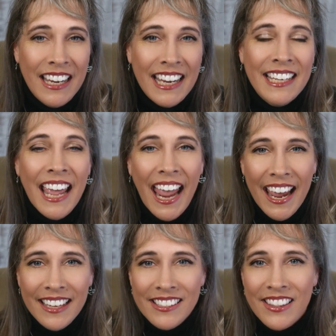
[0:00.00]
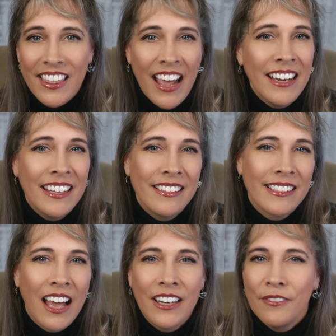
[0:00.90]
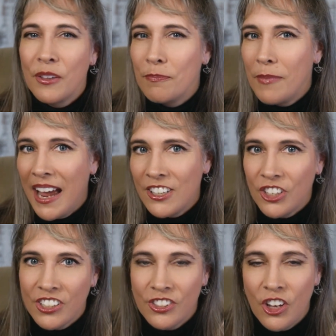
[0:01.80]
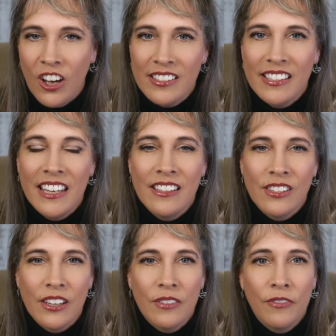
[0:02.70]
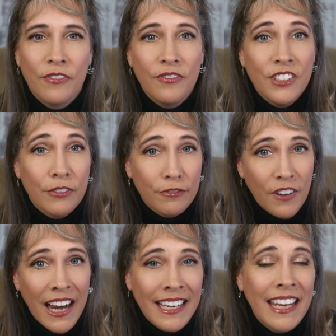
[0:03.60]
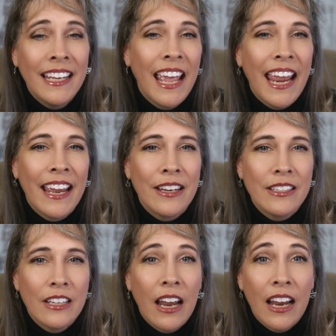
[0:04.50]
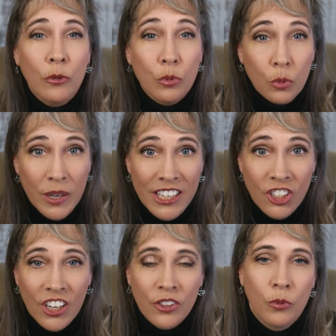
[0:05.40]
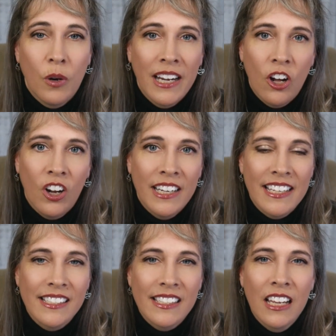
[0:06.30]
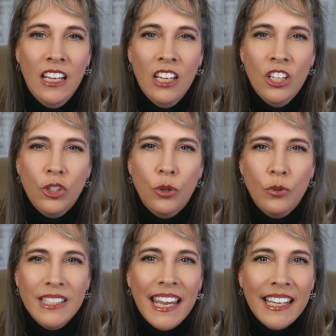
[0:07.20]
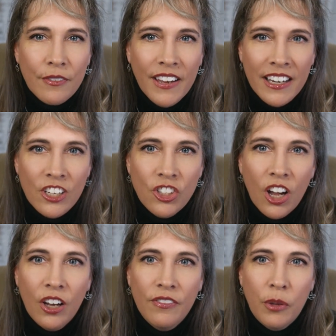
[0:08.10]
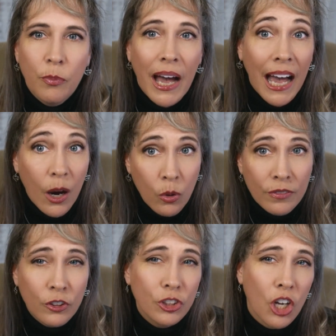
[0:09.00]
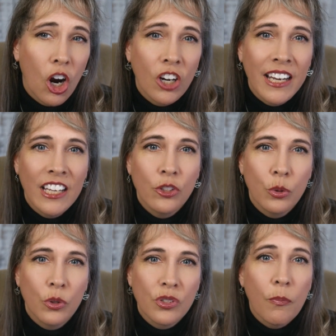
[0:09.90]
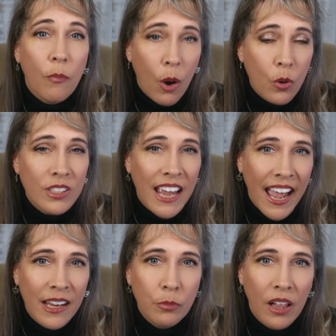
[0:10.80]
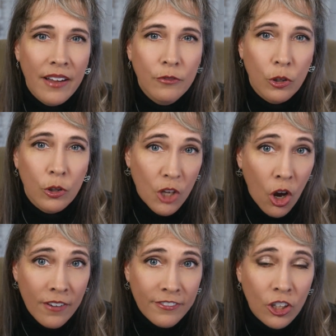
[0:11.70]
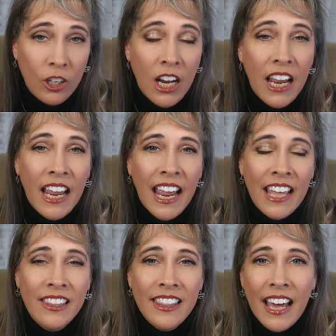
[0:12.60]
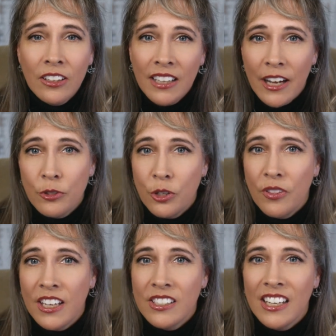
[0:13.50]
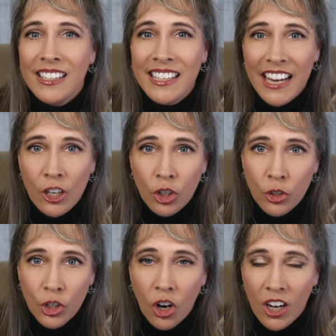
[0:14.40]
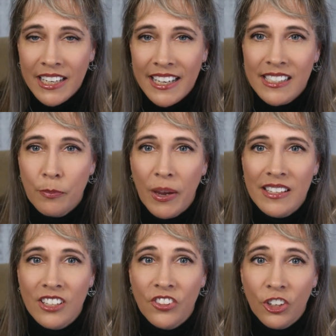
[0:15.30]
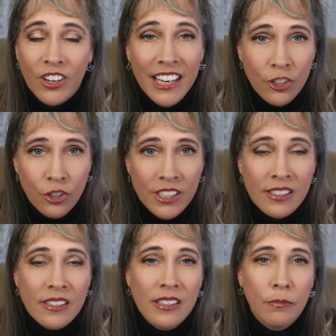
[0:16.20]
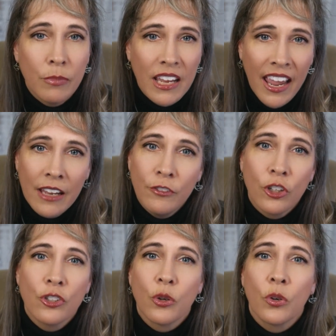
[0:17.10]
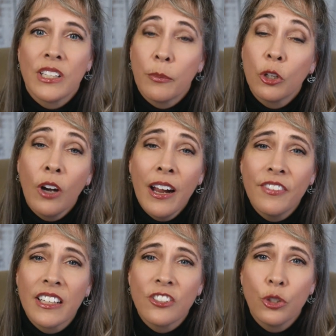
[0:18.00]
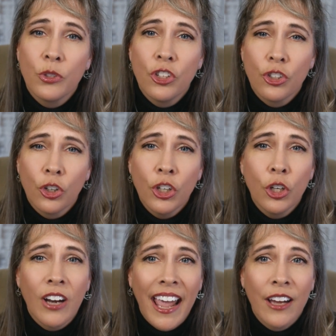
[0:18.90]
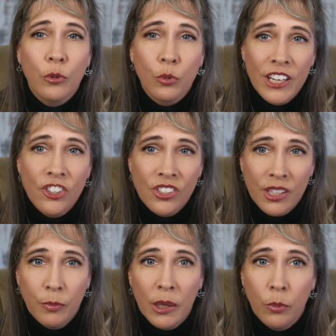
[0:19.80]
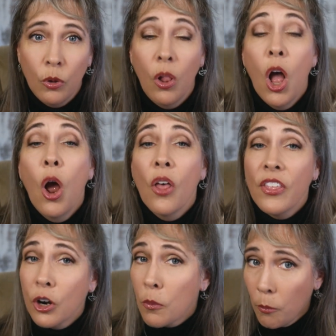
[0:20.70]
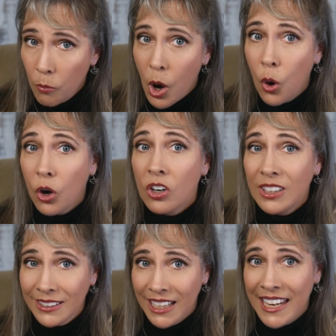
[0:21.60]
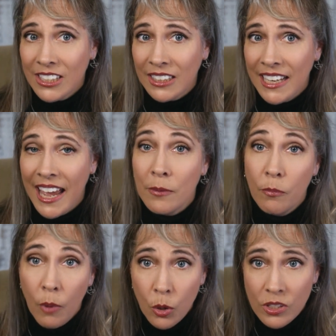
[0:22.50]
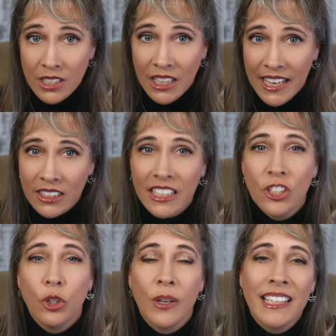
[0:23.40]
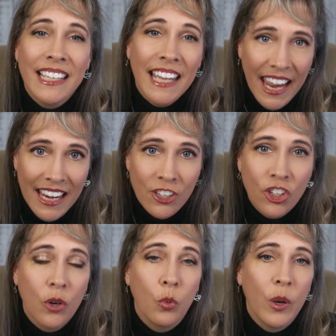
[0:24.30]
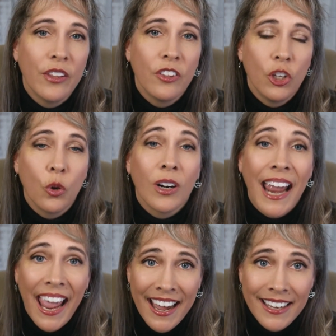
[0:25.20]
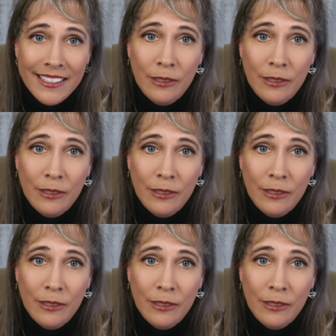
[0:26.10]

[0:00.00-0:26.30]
In ads, that is kind of the magic sauce, is defining and reaching the right audience. So take advantage of the powerful targeting tools most ad platforms offer, and that allows you then to narrow your audience based on their interests, behaviors, or demographics to ensure your ad reaches the people that are more likely and most likely to engage with your ad.